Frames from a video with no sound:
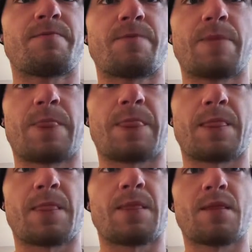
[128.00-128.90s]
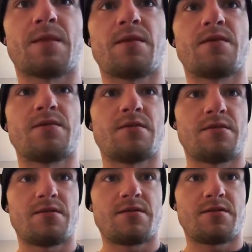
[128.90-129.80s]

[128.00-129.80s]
(no one is talking)